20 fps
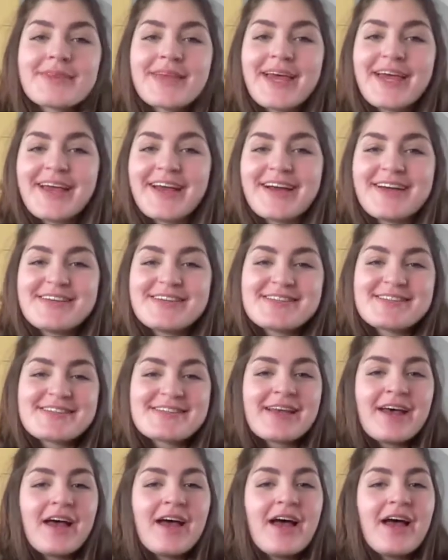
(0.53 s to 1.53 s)
Hey guys,
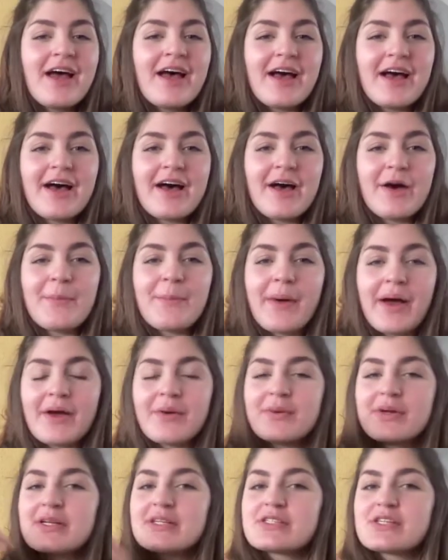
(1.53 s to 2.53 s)
I
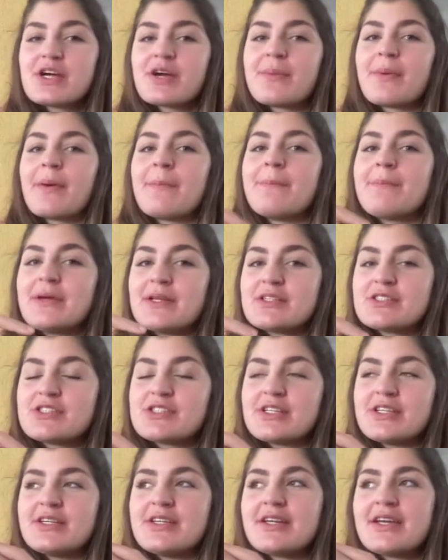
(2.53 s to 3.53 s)
want to talk about binge
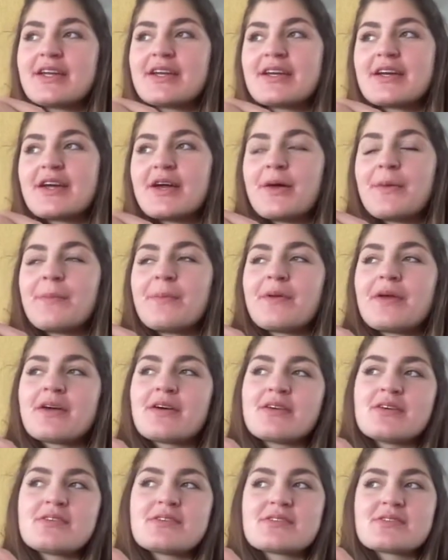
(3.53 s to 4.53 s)
eating
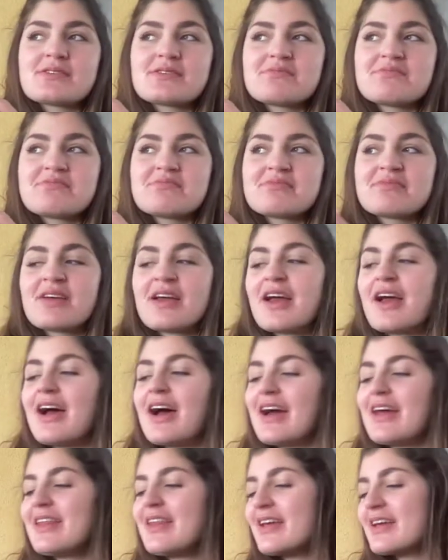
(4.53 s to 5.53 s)
because
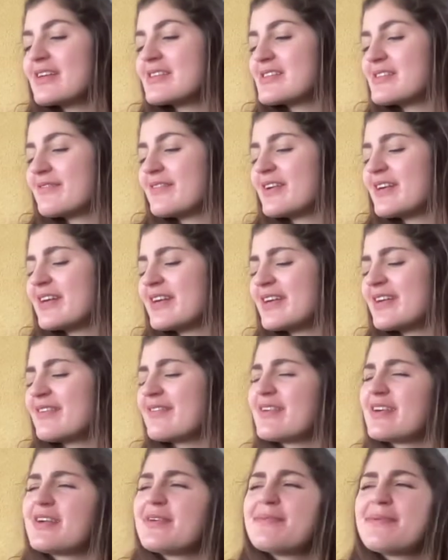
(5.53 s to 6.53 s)
I think it's a very,
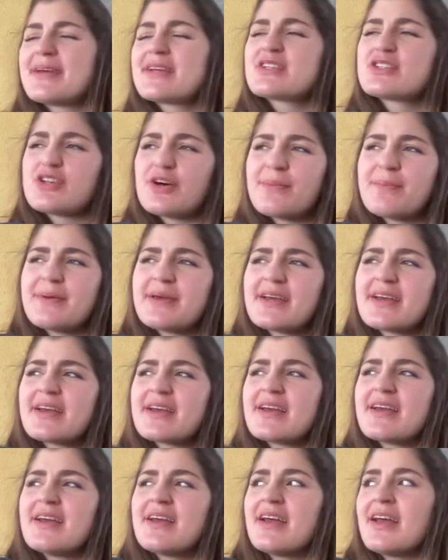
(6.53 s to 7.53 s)
very big topic,
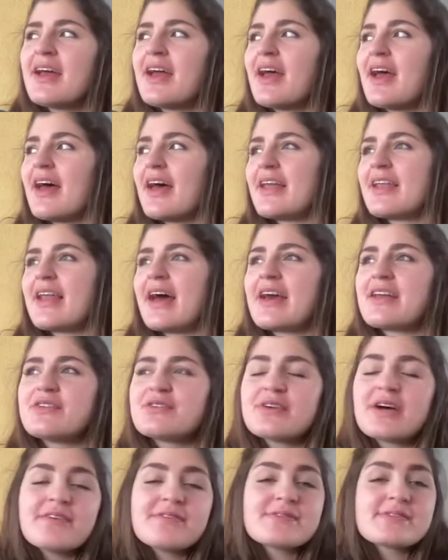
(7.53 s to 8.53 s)
and I do
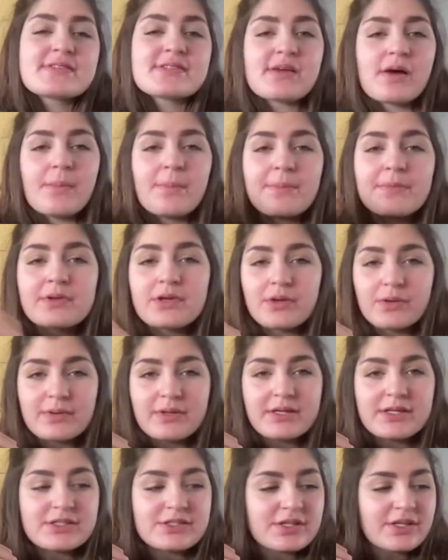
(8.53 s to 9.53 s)
have some
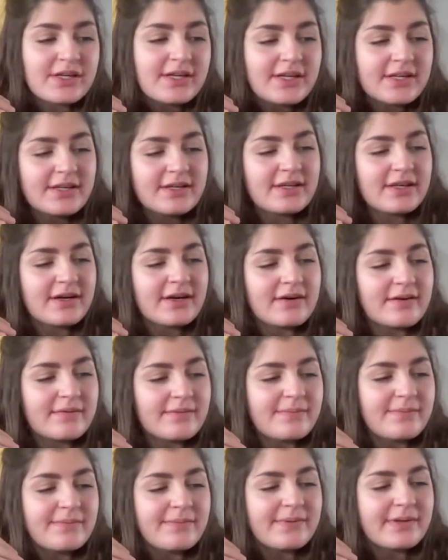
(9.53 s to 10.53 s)
knowledge on it
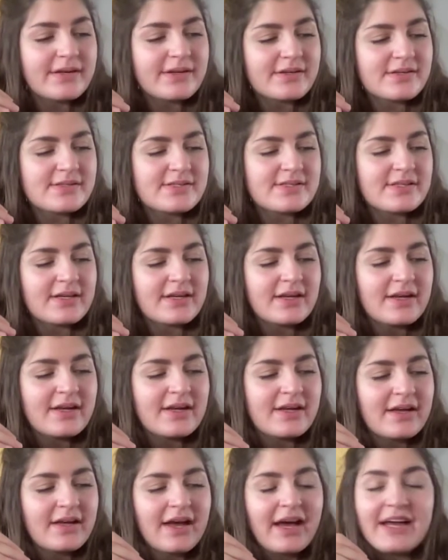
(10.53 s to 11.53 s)
because
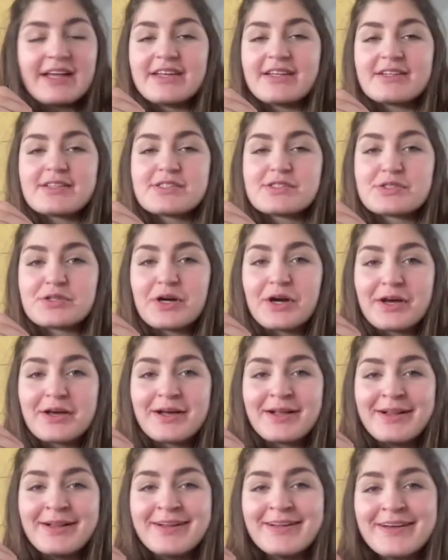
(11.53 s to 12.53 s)
I did
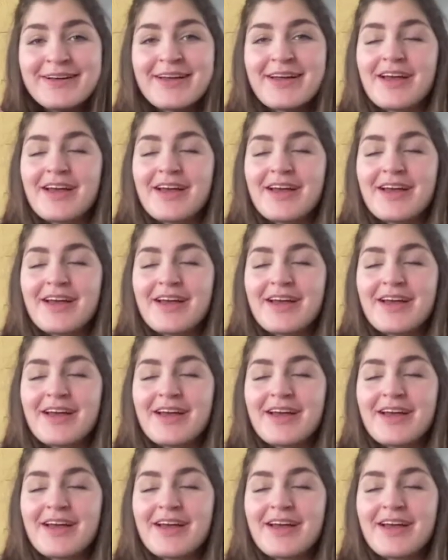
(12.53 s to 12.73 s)
struggle